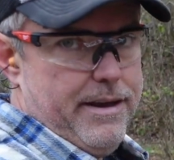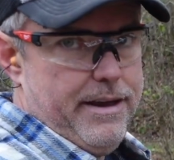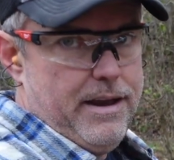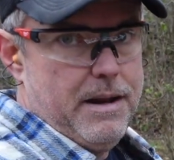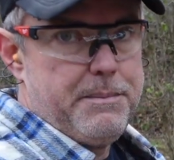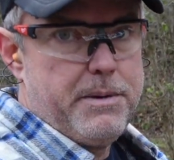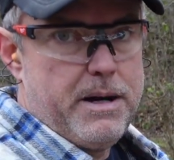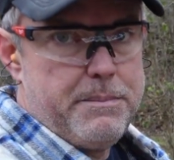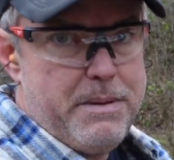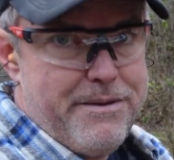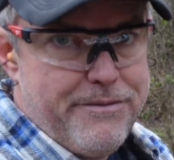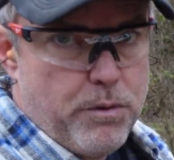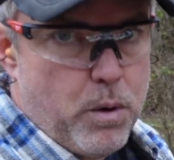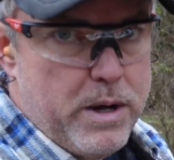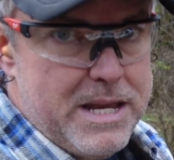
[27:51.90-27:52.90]
I'm gonna be
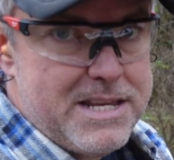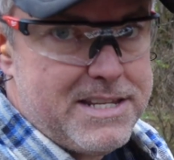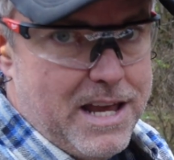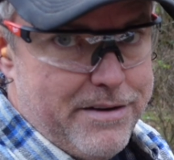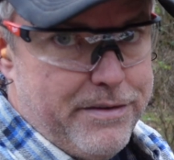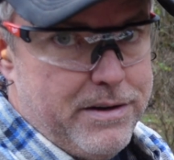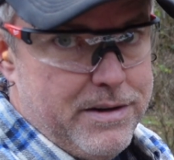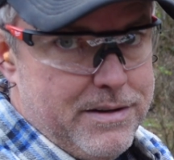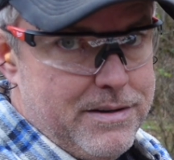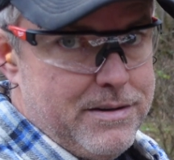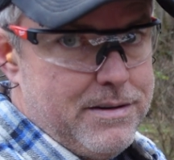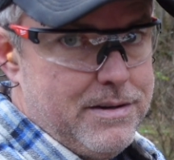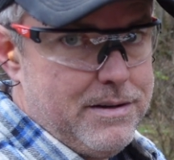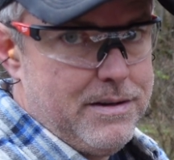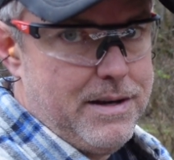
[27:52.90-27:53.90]
47
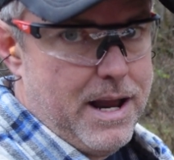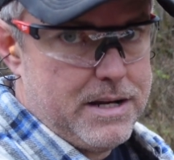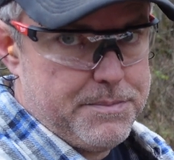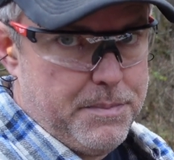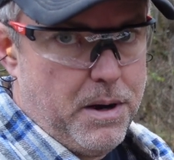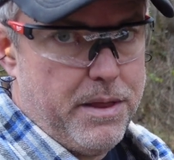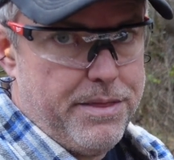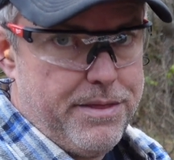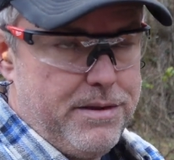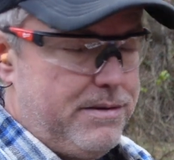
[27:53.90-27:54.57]
next month.